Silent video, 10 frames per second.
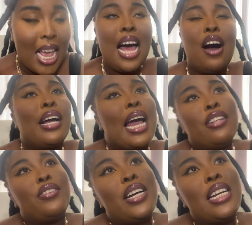Okay,
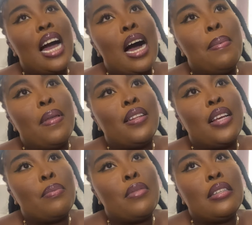it's already up by the
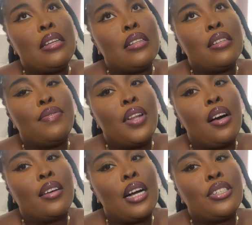time you're seeing this
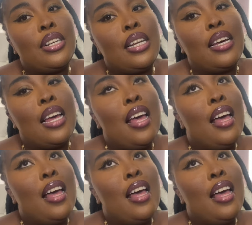vlog, actually.